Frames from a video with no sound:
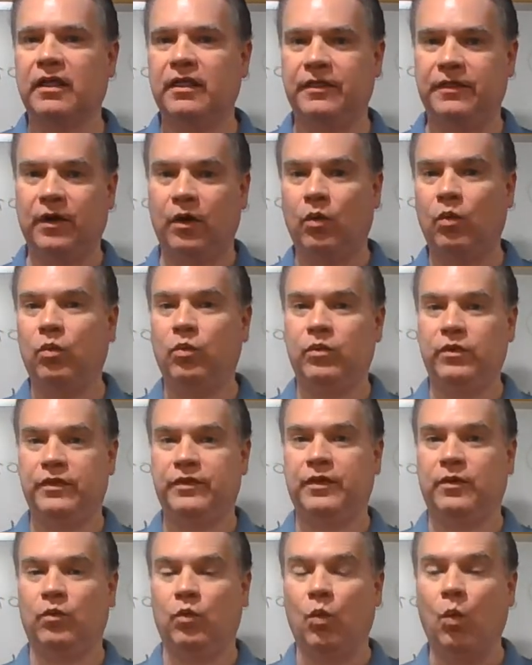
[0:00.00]
the
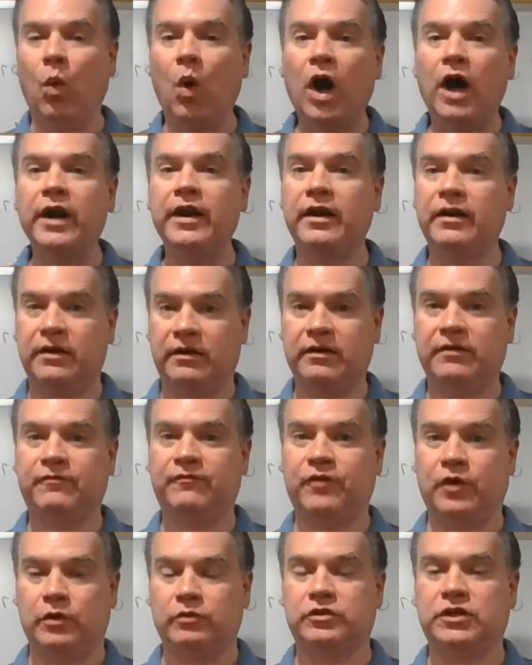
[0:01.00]
one
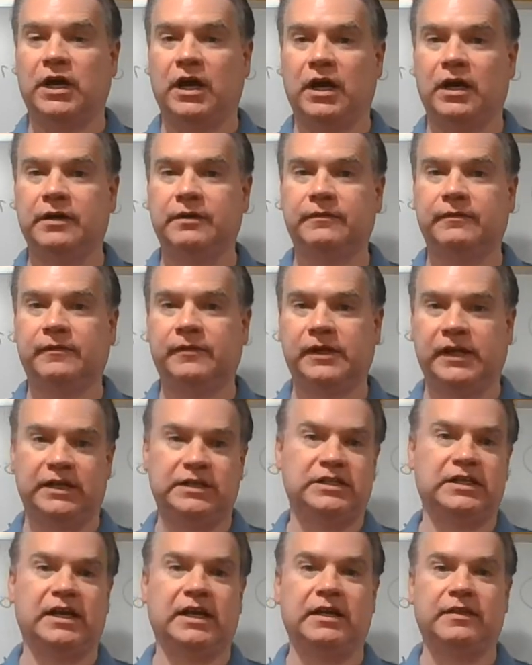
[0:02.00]
photon,
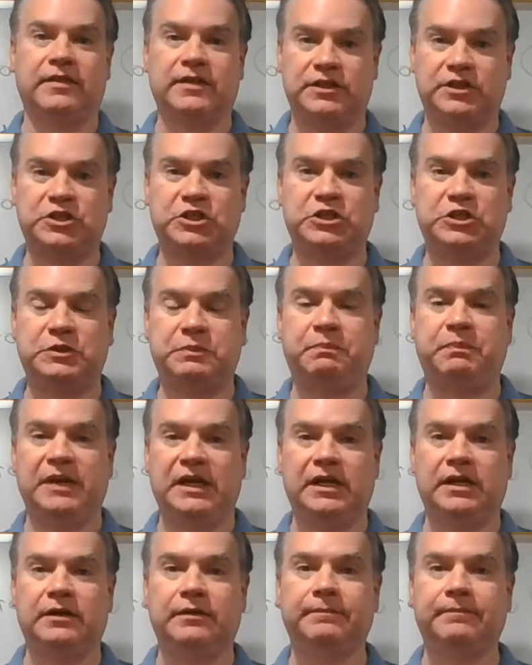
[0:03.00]
let's say the
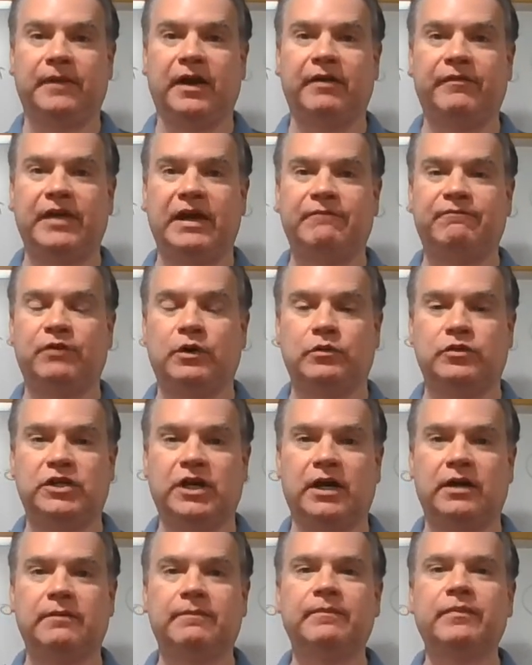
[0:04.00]
spin of that
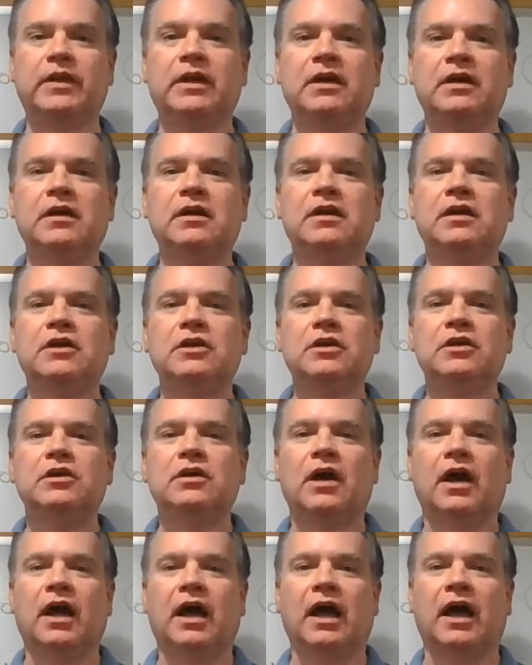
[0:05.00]
photon,
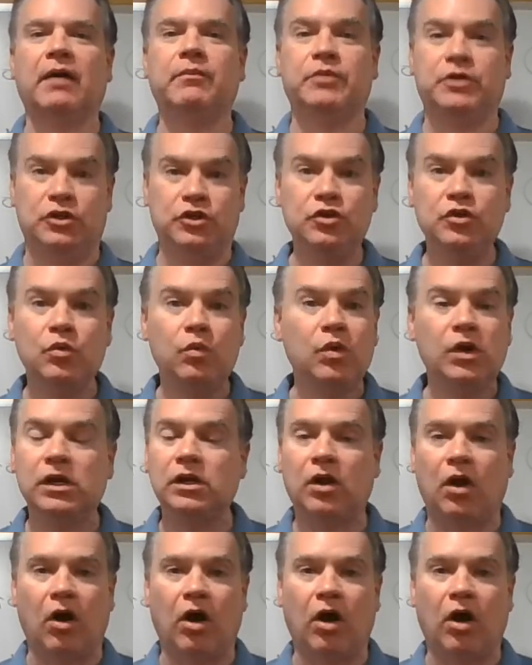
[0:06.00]
you will